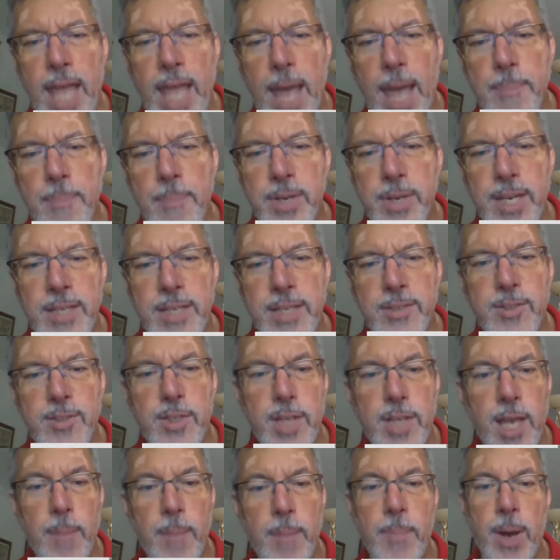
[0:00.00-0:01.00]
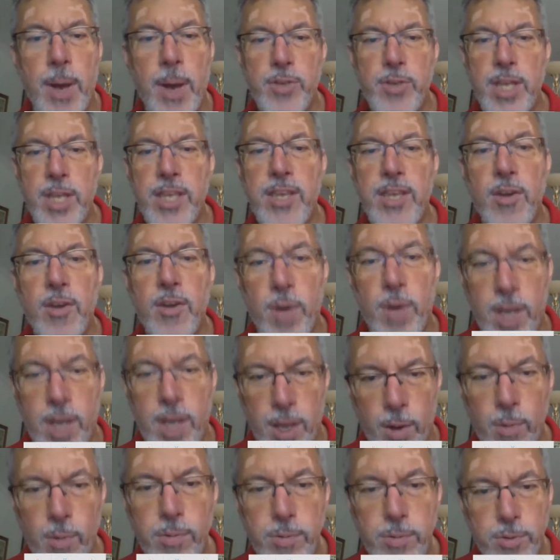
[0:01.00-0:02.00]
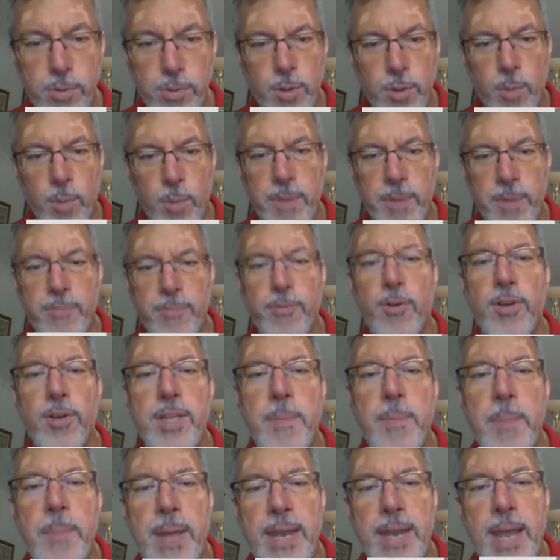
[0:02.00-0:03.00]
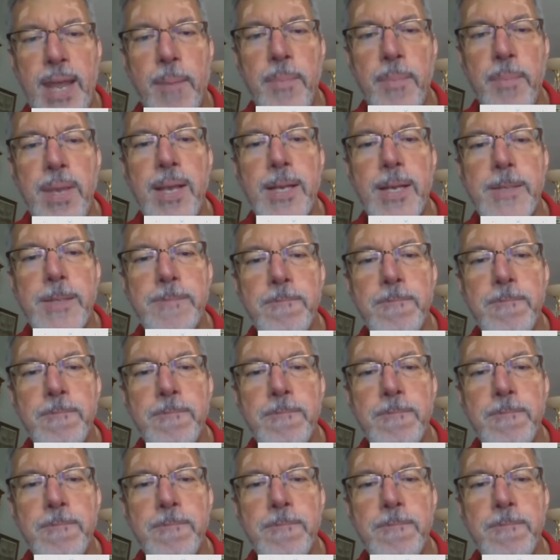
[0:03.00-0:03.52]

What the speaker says: happiness about a year ago, so before the pandemic,